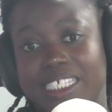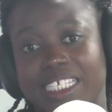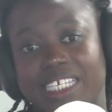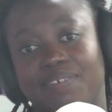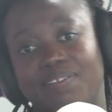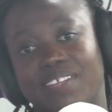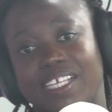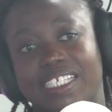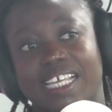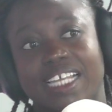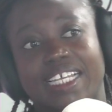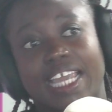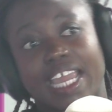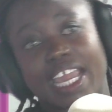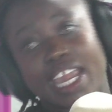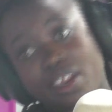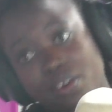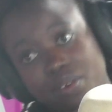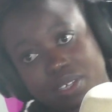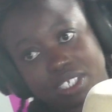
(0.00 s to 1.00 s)
if there's an
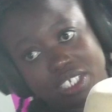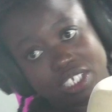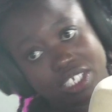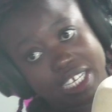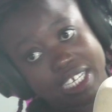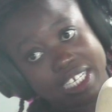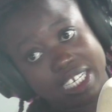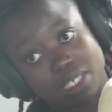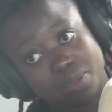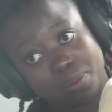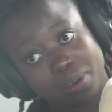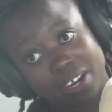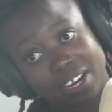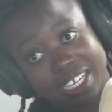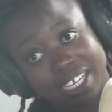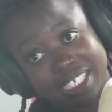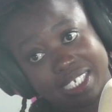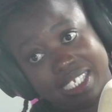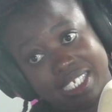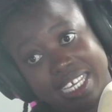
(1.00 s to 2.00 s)
increase in teenage
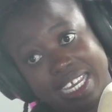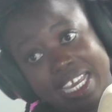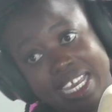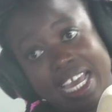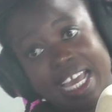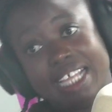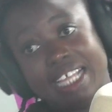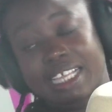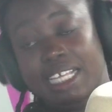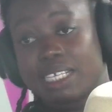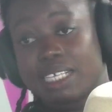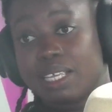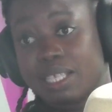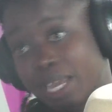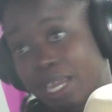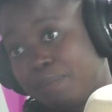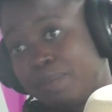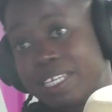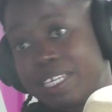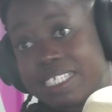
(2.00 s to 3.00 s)
pregnancy,
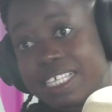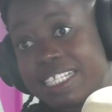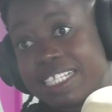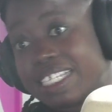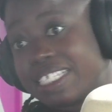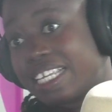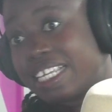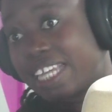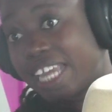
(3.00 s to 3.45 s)
it means that there's an